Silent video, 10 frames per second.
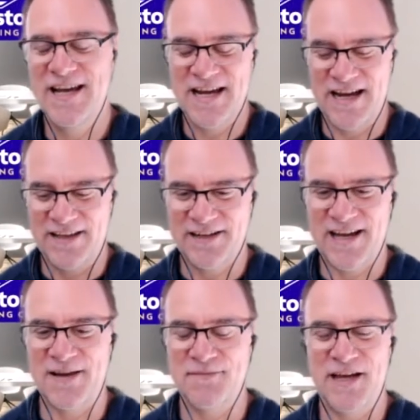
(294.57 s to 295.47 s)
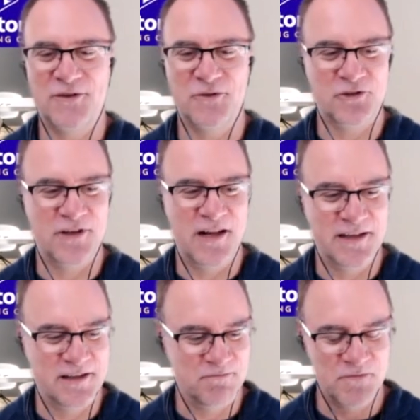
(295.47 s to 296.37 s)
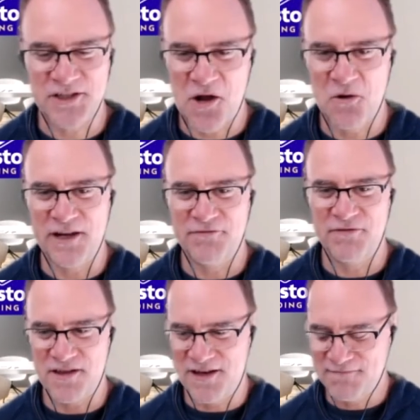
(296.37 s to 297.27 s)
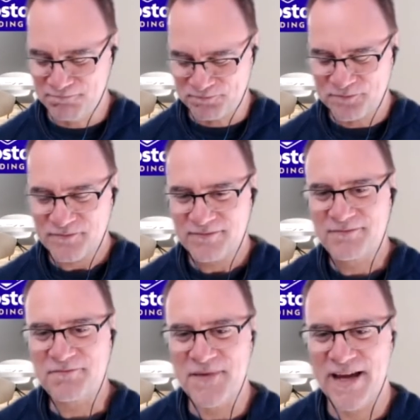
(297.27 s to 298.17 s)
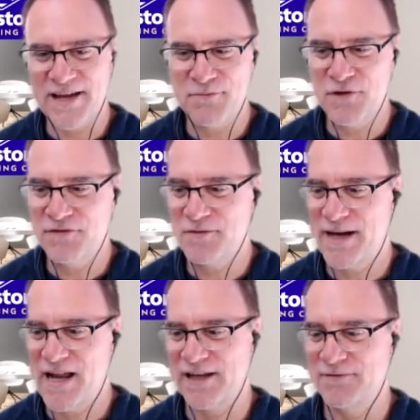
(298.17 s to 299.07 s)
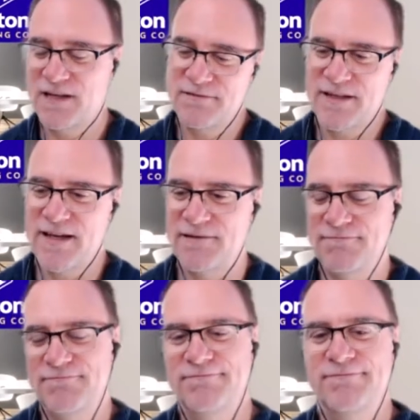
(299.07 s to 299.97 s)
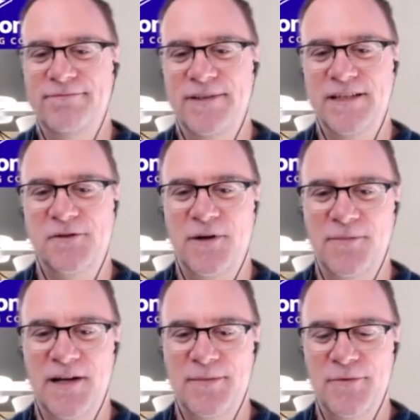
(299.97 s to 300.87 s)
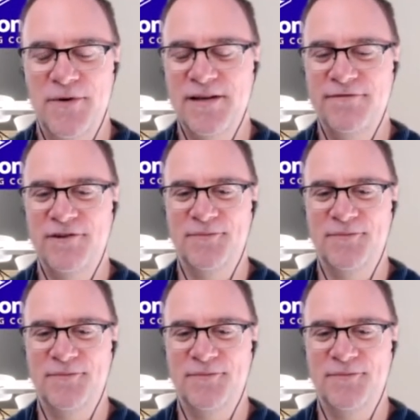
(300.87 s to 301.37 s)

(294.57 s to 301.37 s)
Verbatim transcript: and I came back to Australia, sold everything, and moved to Bali. And I'm like, okay, this wow. is where I'm going to be working from.